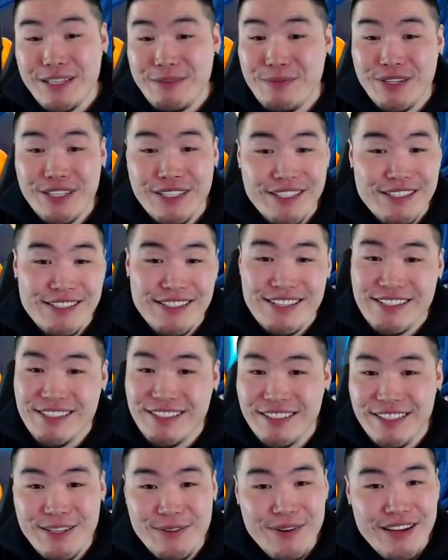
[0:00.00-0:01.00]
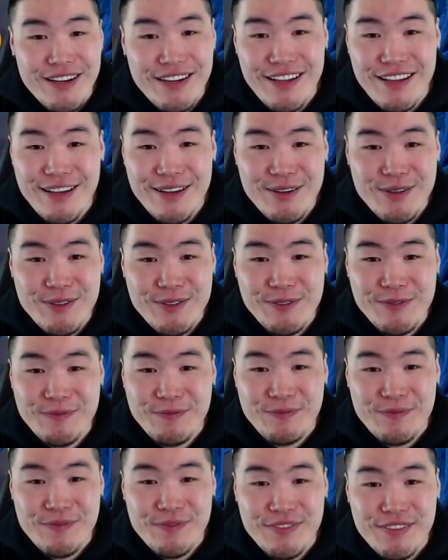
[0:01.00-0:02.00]
pretty consistently right now.
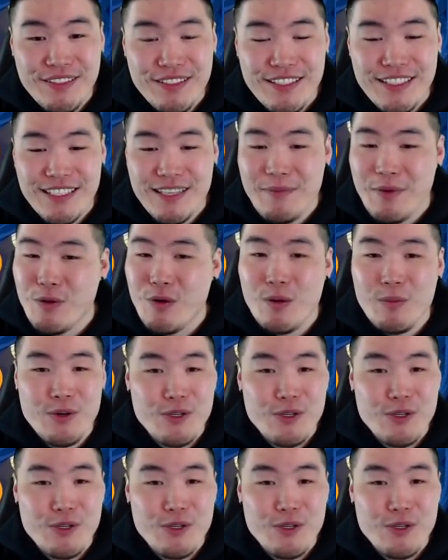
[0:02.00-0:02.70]
Give me one more